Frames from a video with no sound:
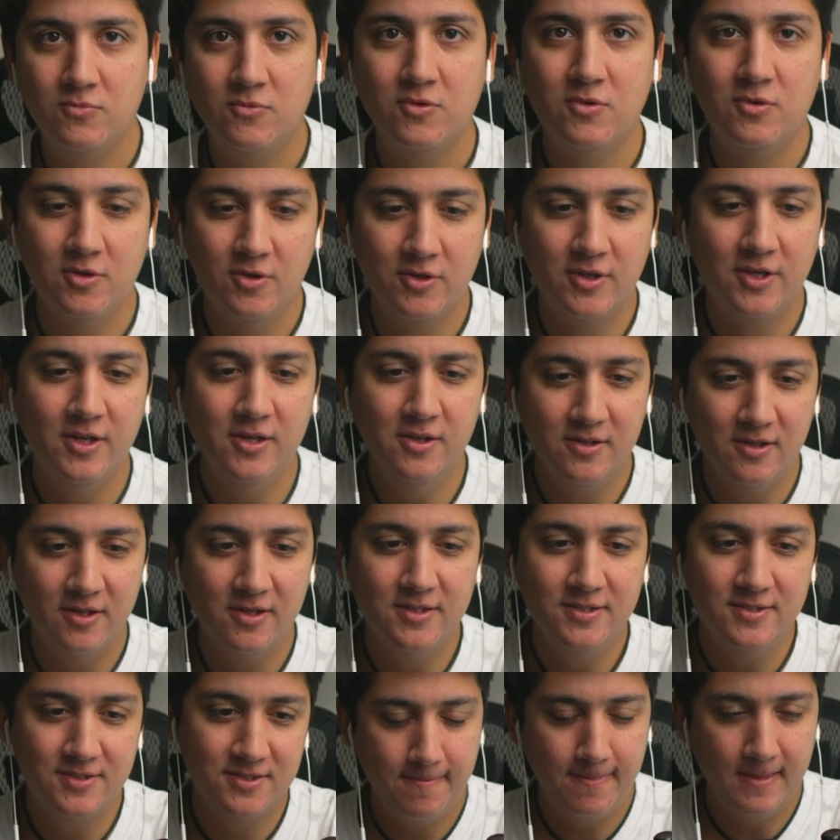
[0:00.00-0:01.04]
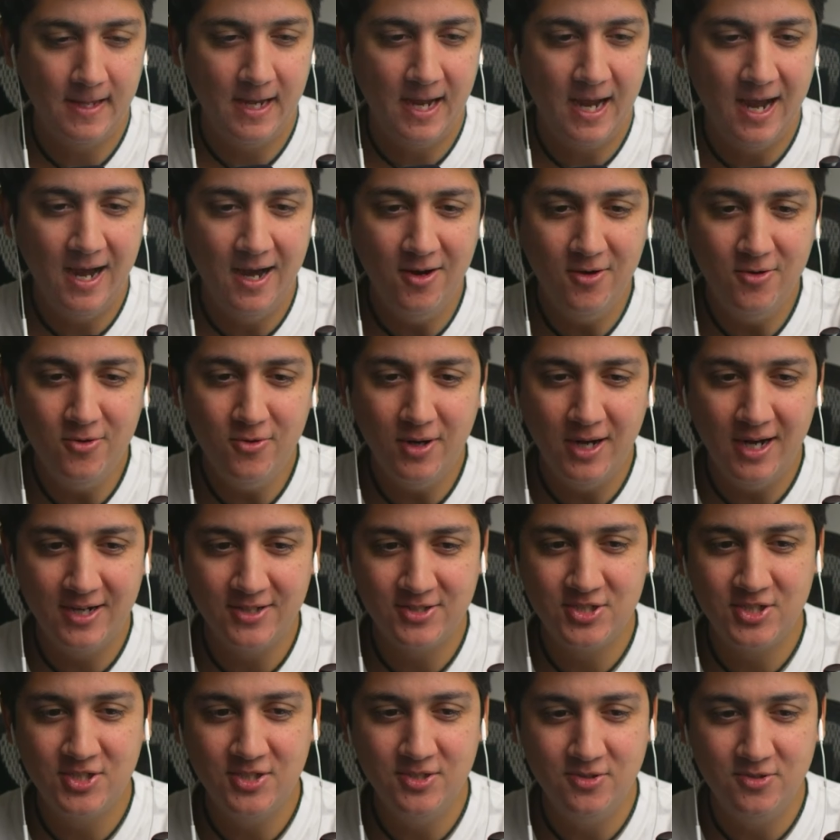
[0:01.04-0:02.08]
Okay, nice. How
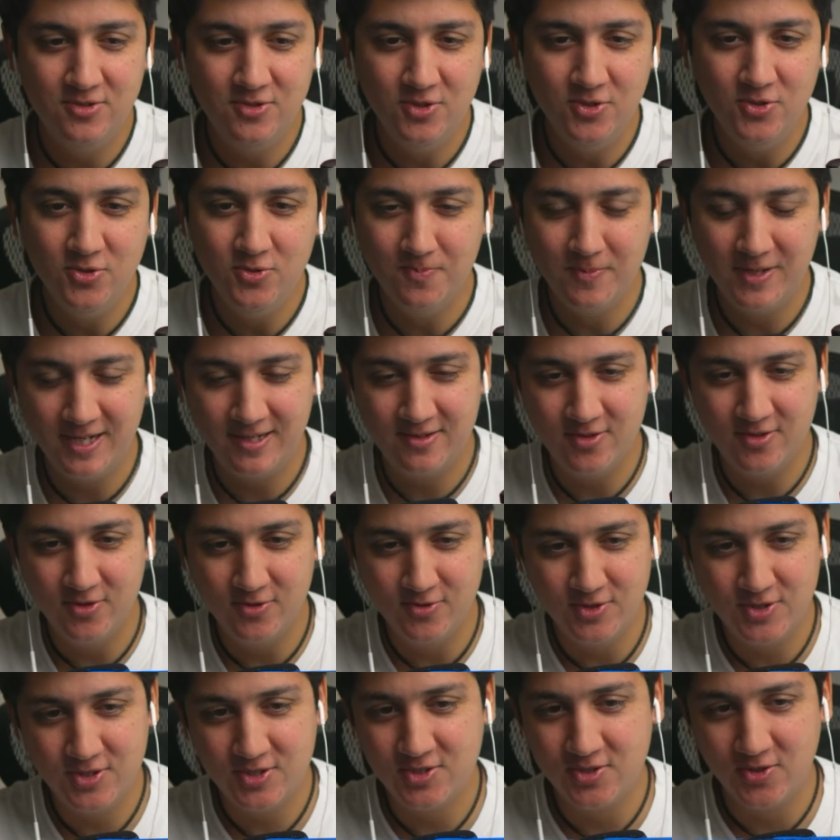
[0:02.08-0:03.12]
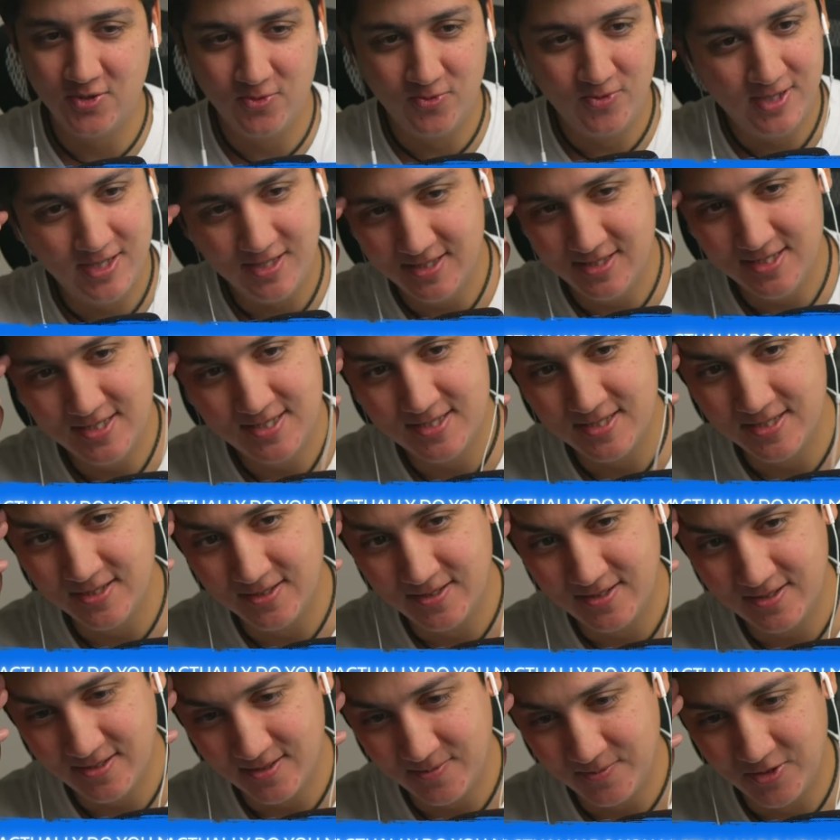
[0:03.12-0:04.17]
actually do you make those so realistic?
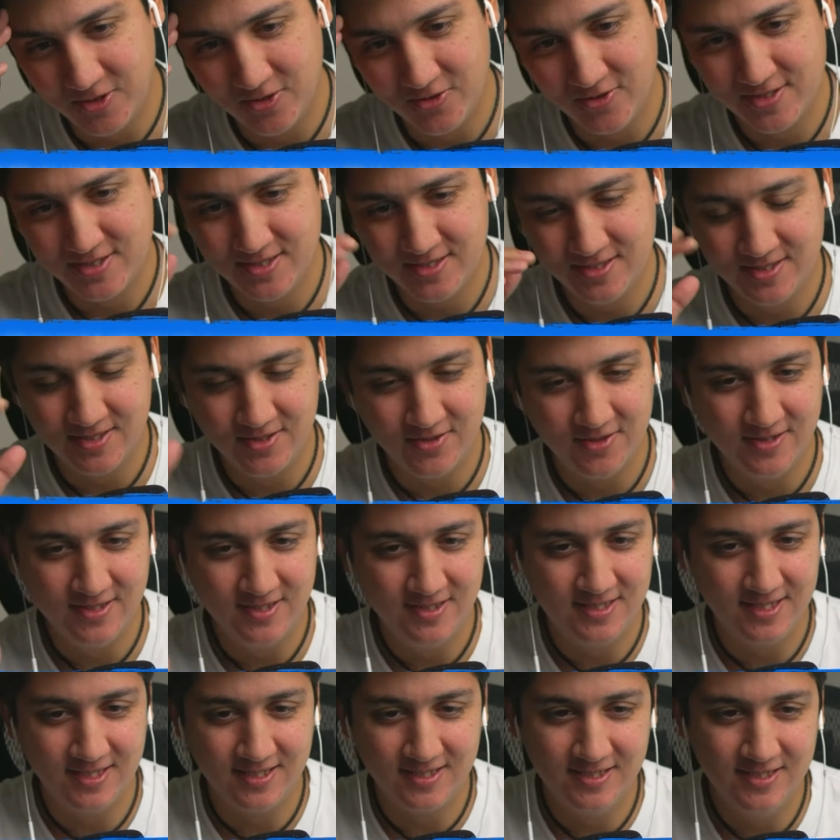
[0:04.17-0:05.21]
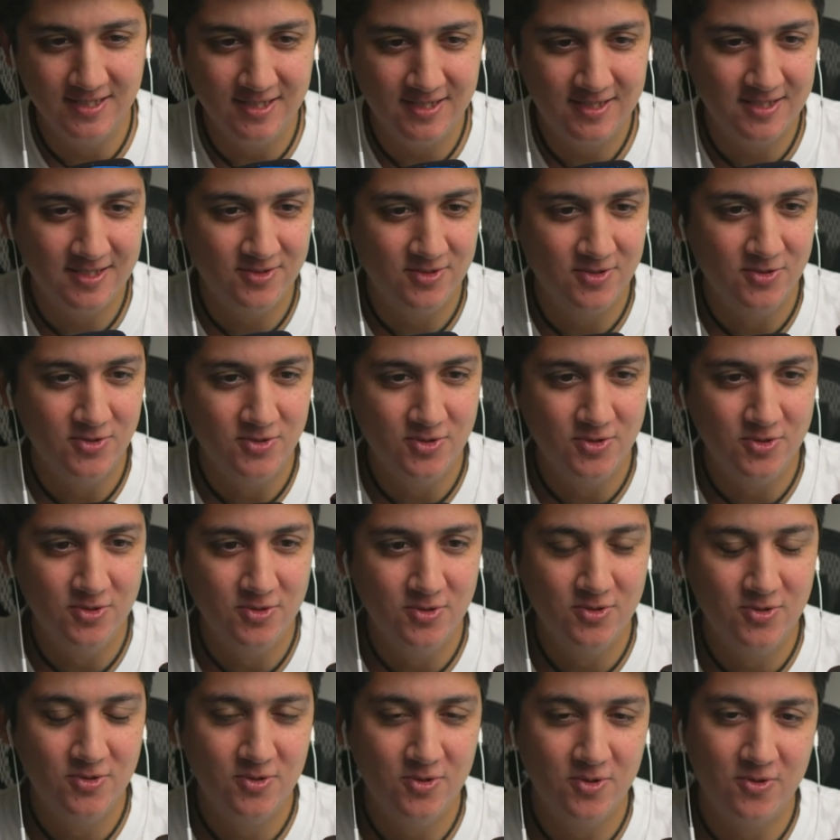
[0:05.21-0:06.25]
I'm curious, is there any technique that you
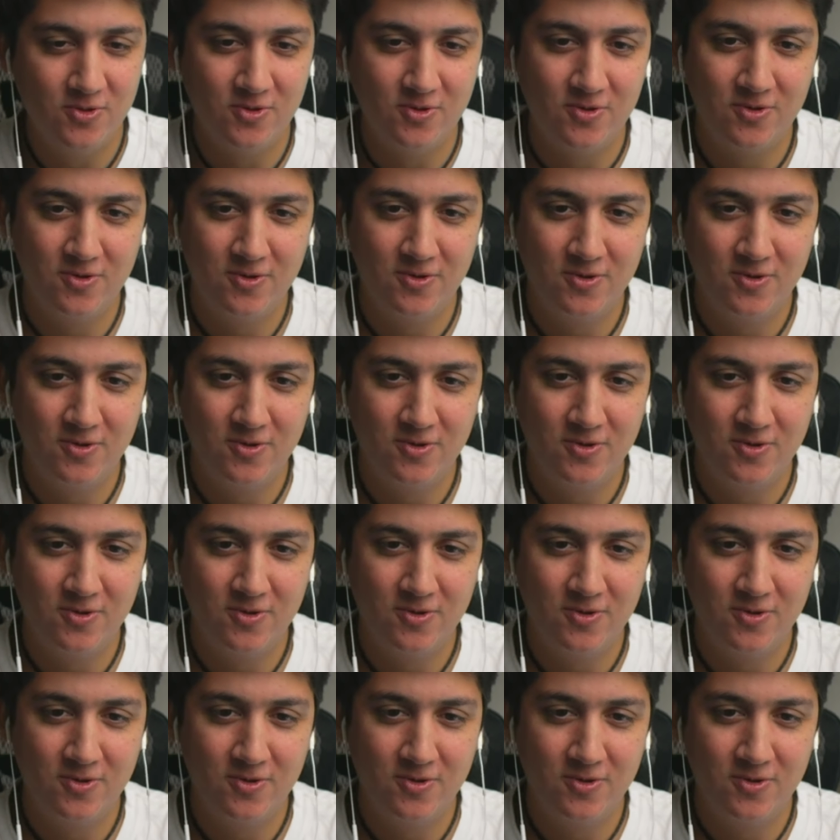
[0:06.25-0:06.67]
do, or?